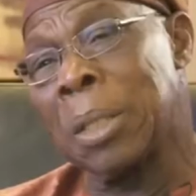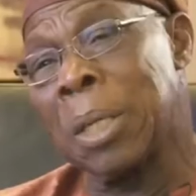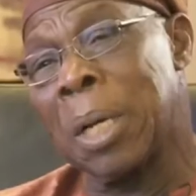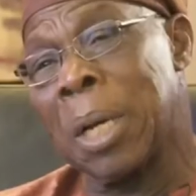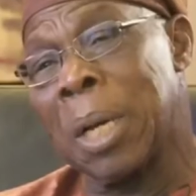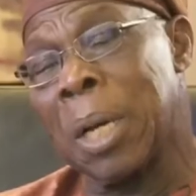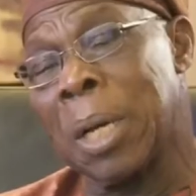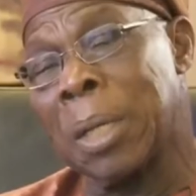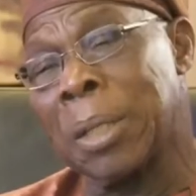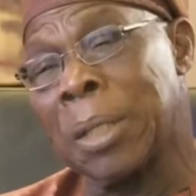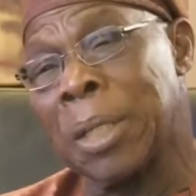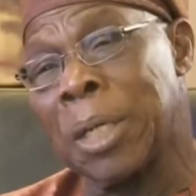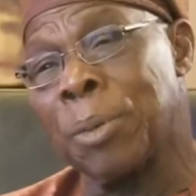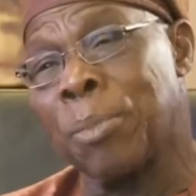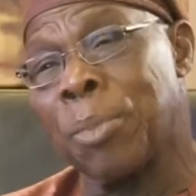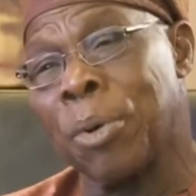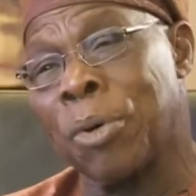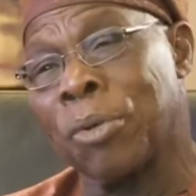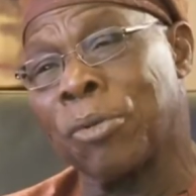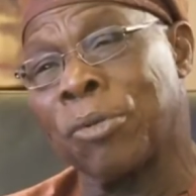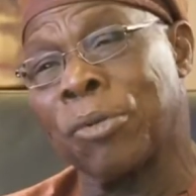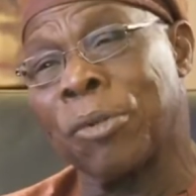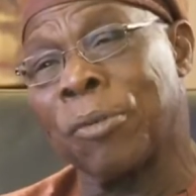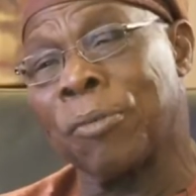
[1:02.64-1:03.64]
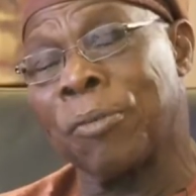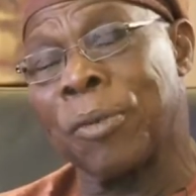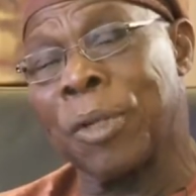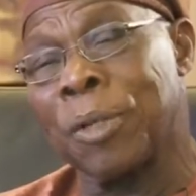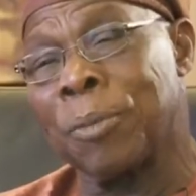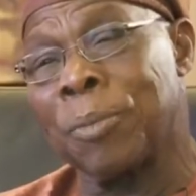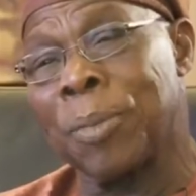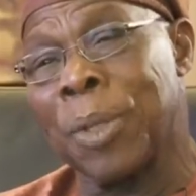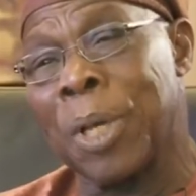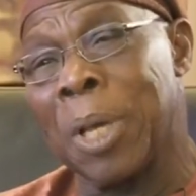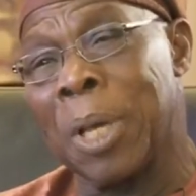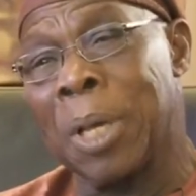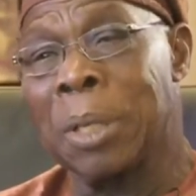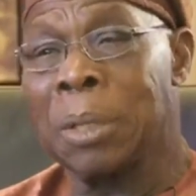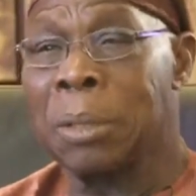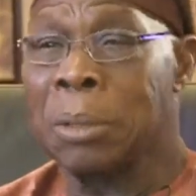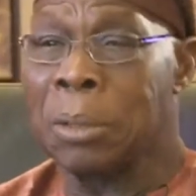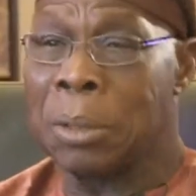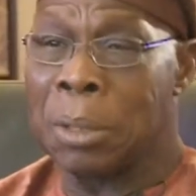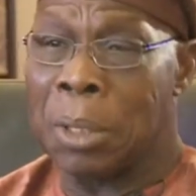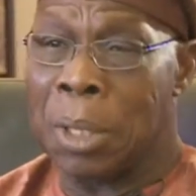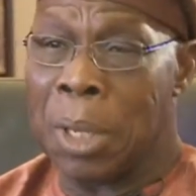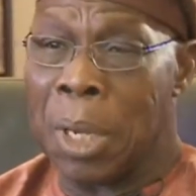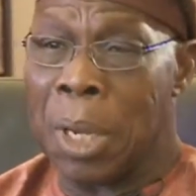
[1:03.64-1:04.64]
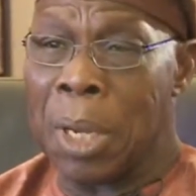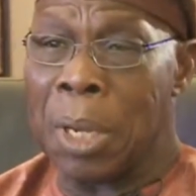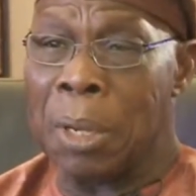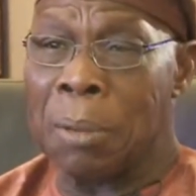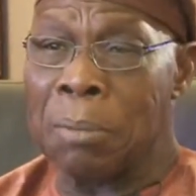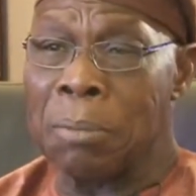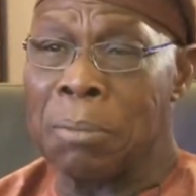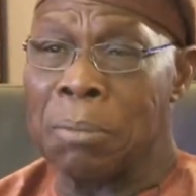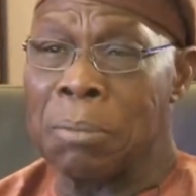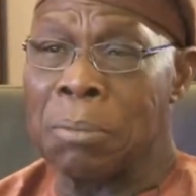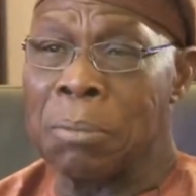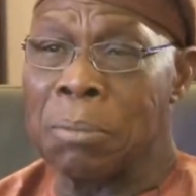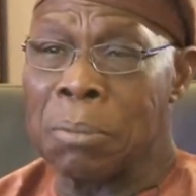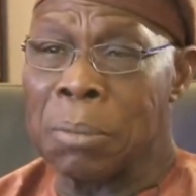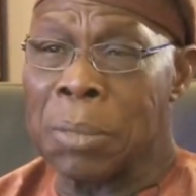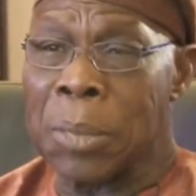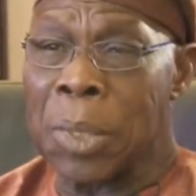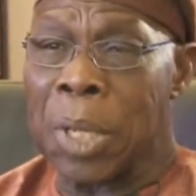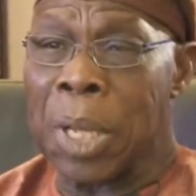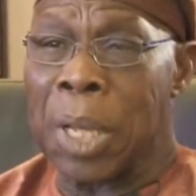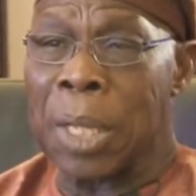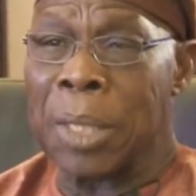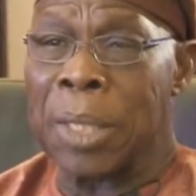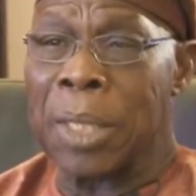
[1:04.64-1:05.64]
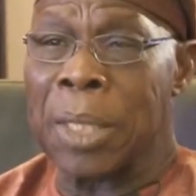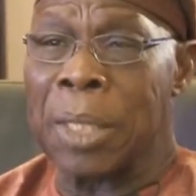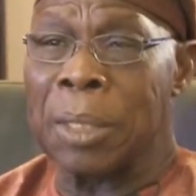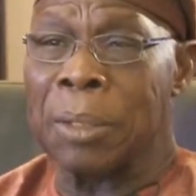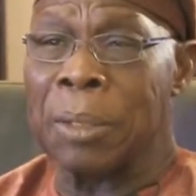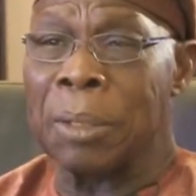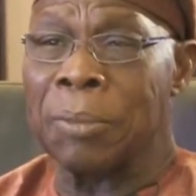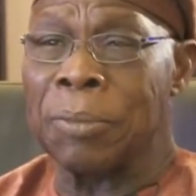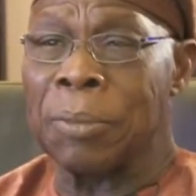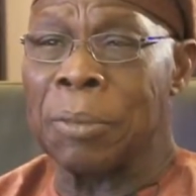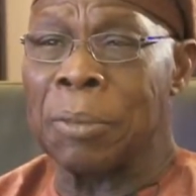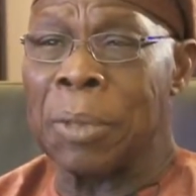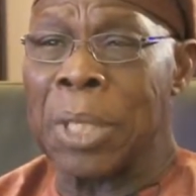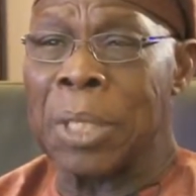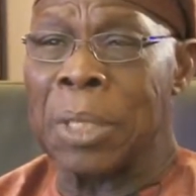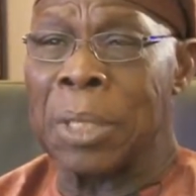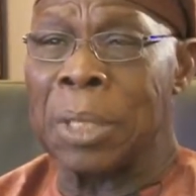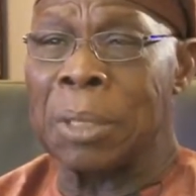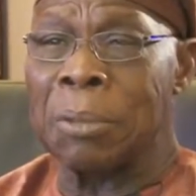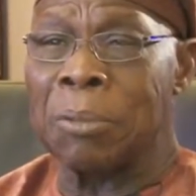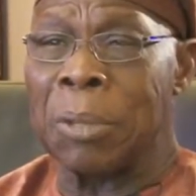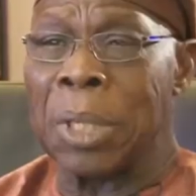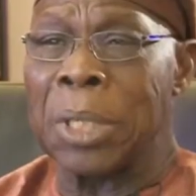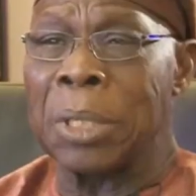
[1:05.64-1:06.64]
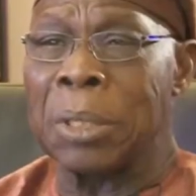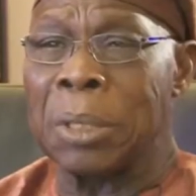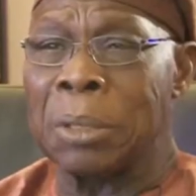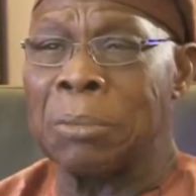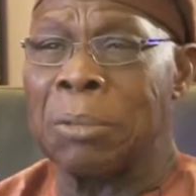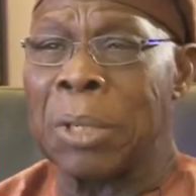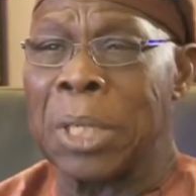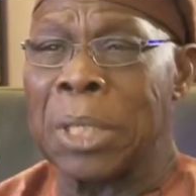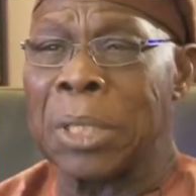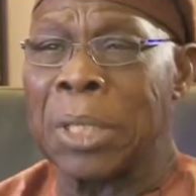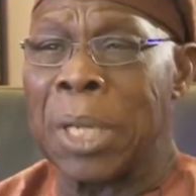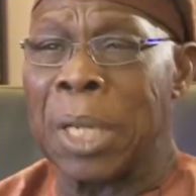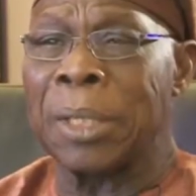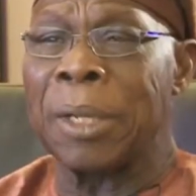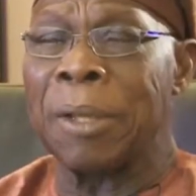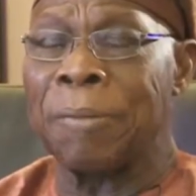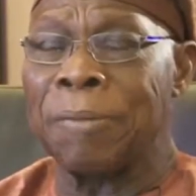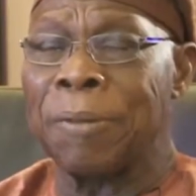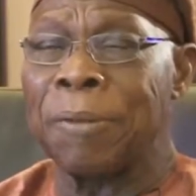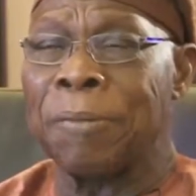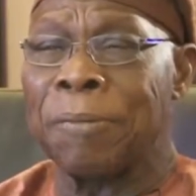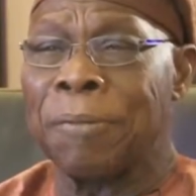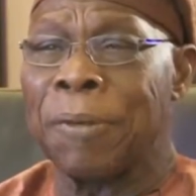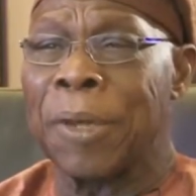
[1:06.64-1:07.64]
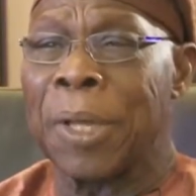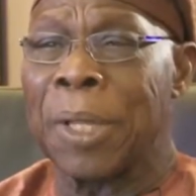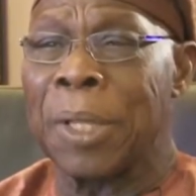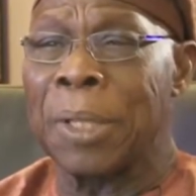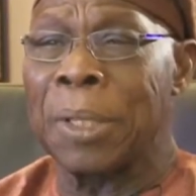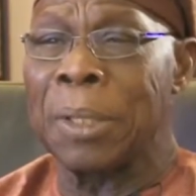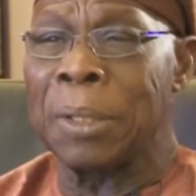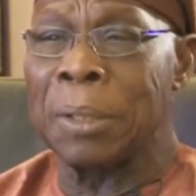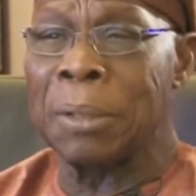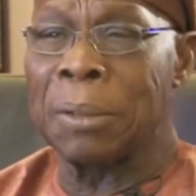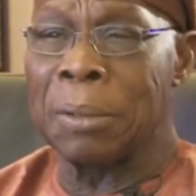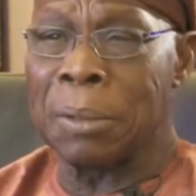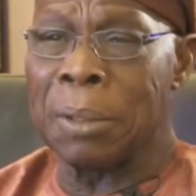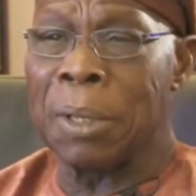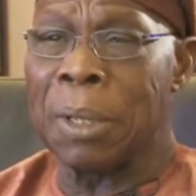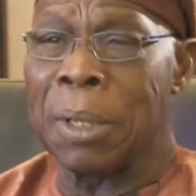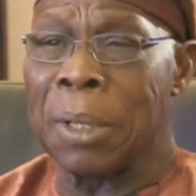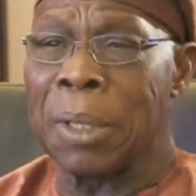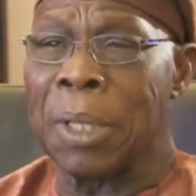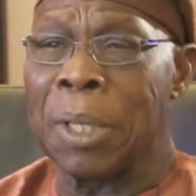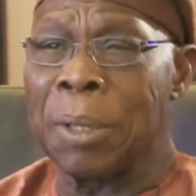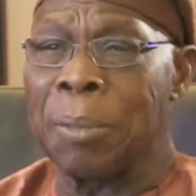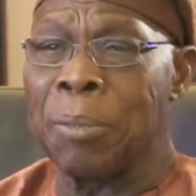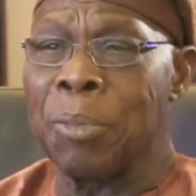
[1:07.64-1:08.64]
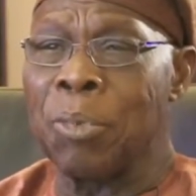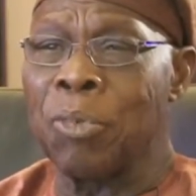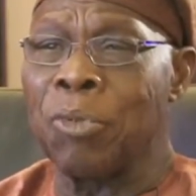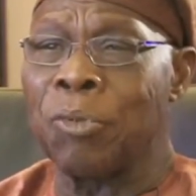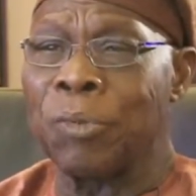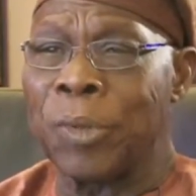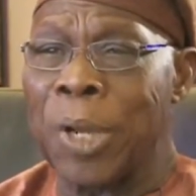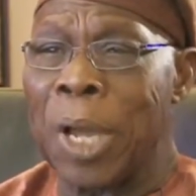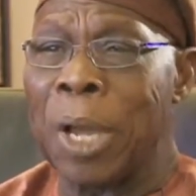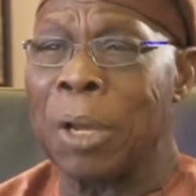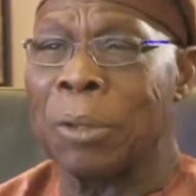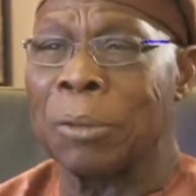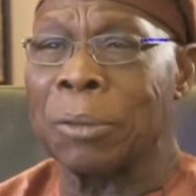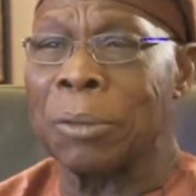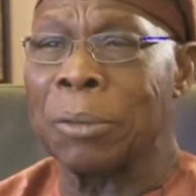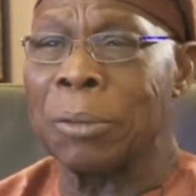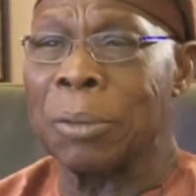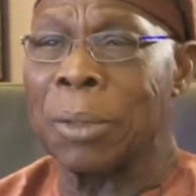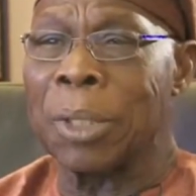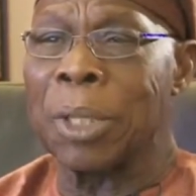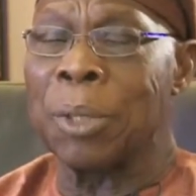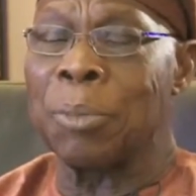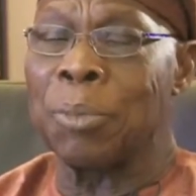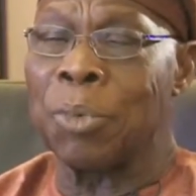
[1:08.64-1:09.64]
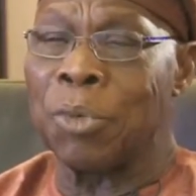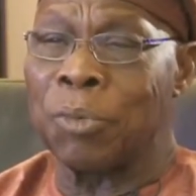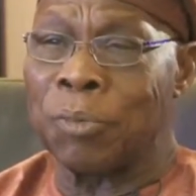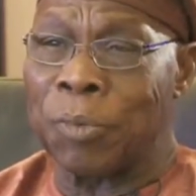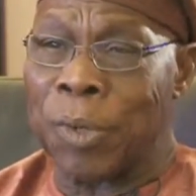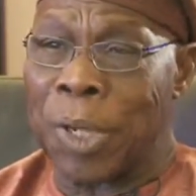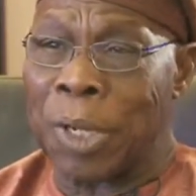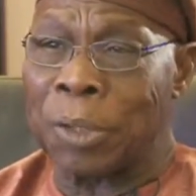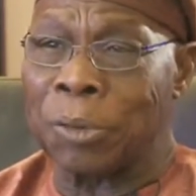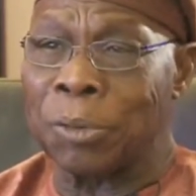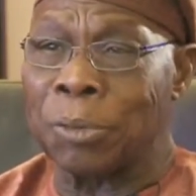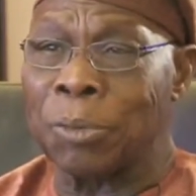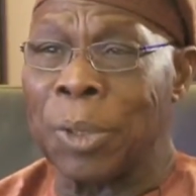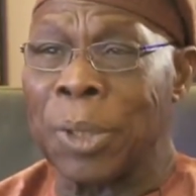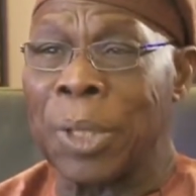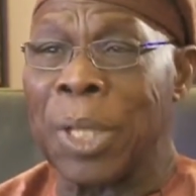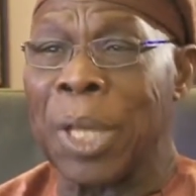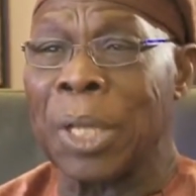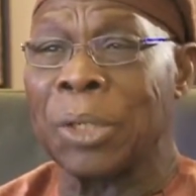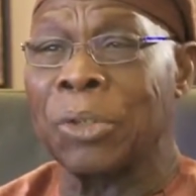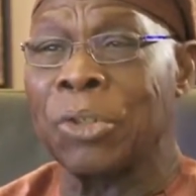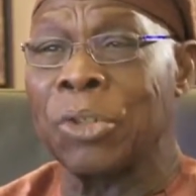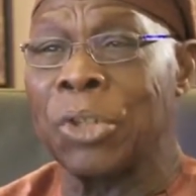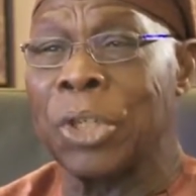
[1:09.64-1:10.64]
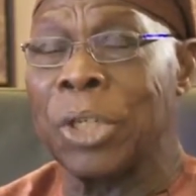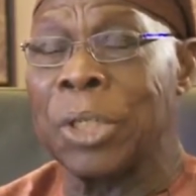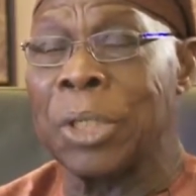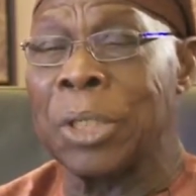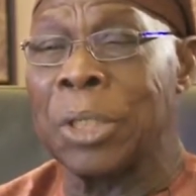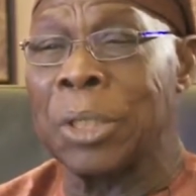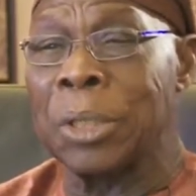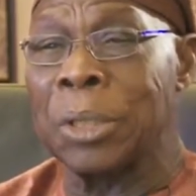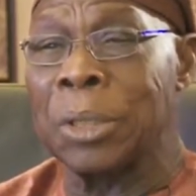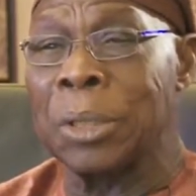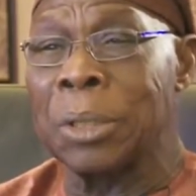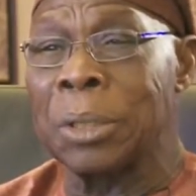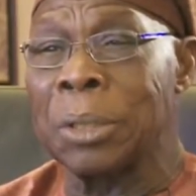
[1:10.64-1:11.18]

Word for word: are, neighbors of Libya. Um, they, when, when, when Gaddafi fell, they moved out. They moved out with their training,